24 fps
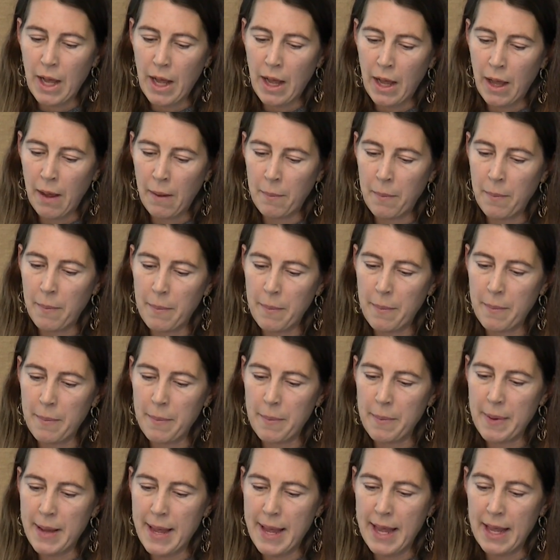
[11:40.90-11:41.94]
Um,
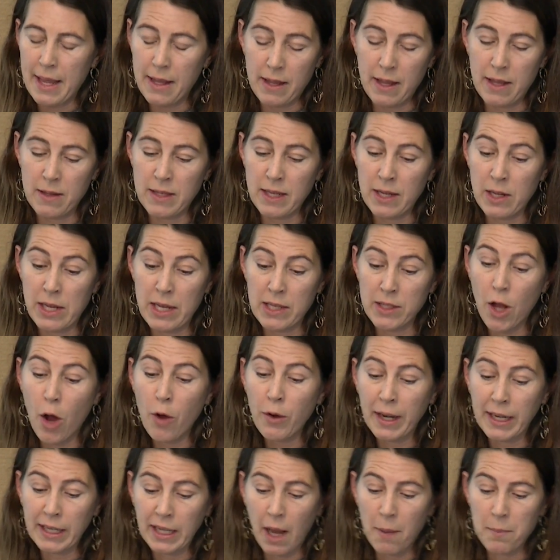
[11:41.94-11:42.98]
his, his
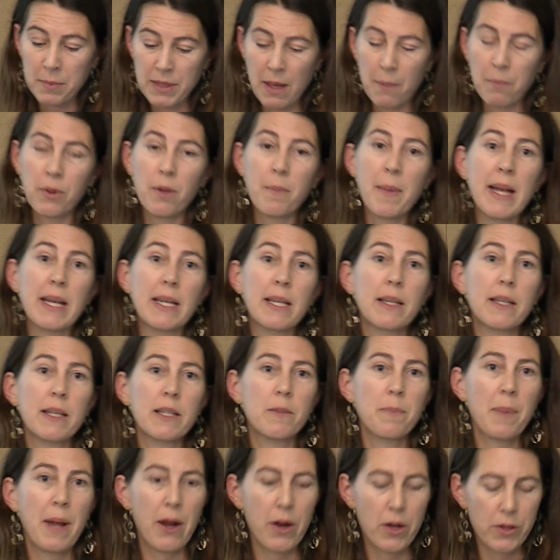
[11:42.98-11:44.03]
own income supplemented
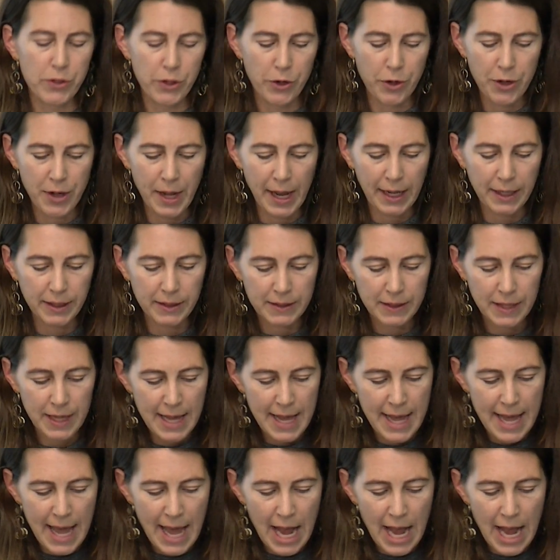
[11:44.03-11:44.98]
his parents' earnings.